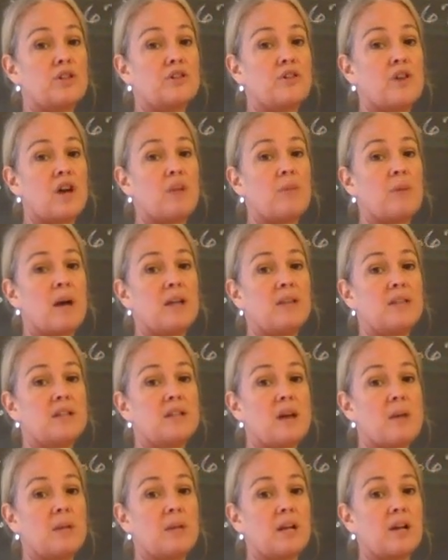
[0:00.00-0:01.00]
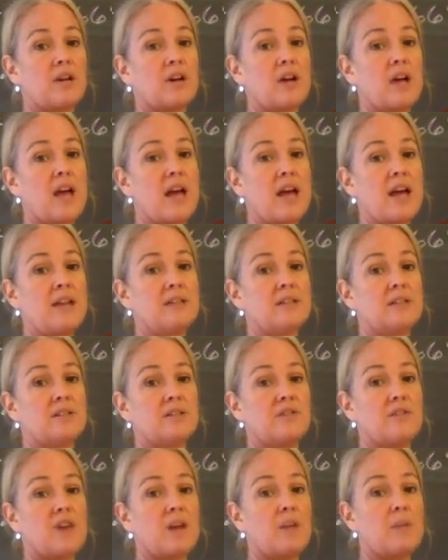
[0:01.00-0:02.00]
divided by denominator, 8
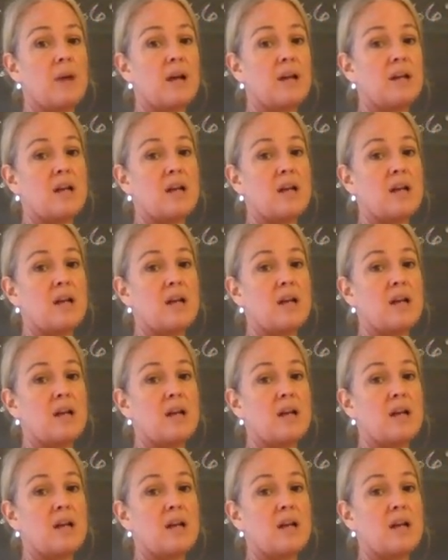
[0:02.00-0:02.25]
divided by